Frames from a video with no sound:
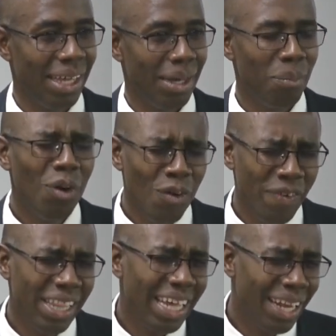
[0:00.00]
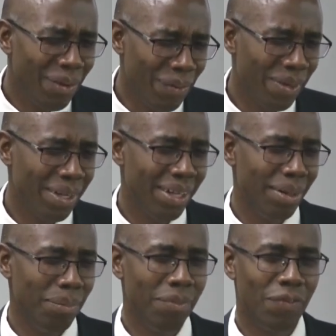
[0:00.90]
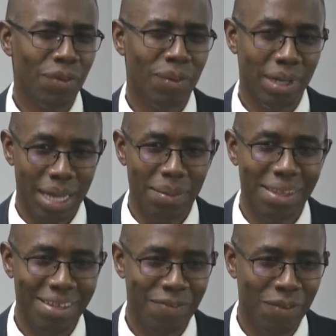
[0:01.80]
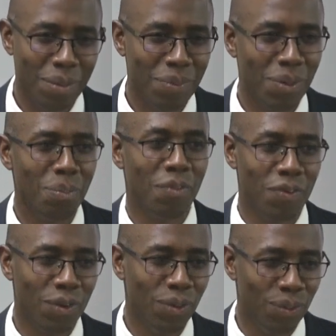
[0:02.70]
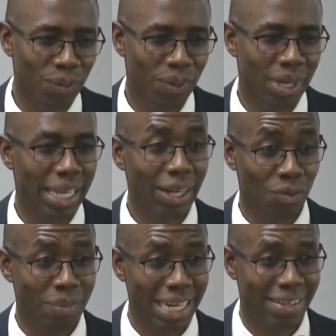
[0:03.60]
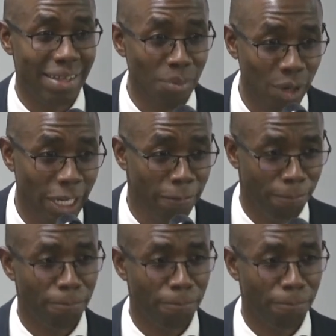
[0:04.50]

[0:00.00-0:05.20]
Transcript: More often than not, before this is for Absalom, before you get to marry someone,